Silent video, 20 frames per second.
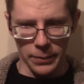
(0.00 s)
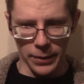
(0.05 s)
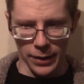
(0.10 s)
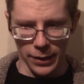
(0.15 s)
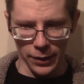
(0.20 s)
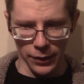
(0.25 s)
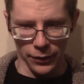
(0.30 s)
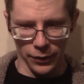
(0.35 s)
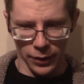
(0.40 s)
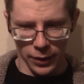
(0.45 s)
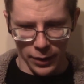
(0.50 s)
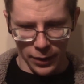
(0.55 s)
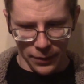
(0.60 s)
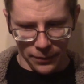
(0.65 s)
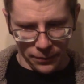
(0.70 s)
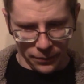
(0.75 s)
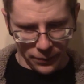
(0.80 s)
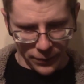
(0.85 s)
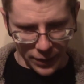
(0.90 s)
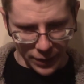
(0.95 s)
because
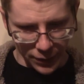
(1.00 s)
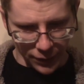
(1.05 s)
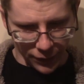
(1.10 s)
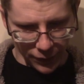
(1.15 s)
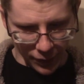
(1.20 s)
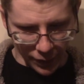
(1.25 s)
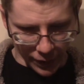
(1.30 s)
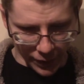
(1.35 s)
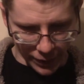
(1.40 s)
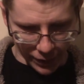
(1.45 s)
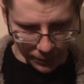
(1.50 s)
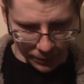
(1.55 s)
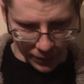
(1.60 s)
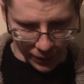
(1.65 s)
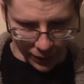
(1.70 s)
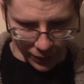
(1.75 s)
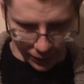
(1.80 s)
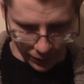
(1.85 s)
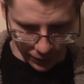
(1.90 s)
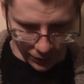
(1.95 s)
inside, I'm
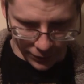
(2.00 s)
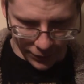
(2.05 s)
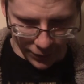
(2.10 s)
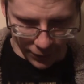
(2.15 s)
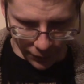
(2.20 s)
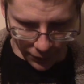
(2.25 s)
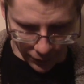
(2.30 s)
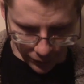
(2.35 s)
not going to tilt